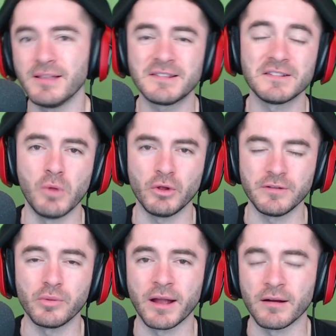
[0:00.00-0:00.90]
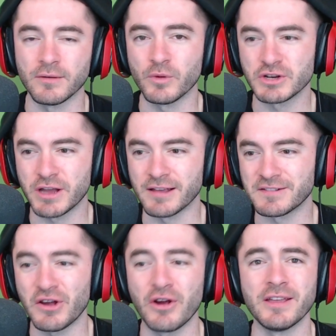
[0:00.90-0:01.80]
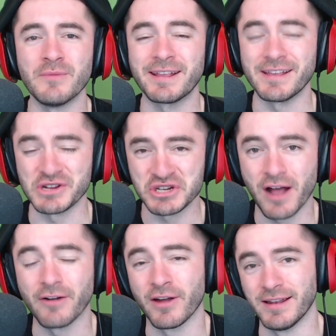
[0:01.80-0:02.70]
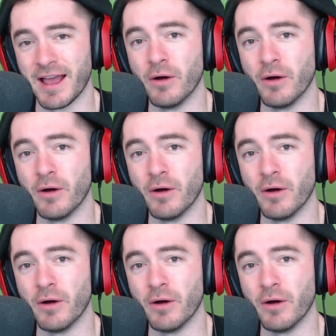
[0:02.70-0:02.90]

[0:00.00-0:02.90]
Unless it's multiplayer, in which case, sorry, you might get shot right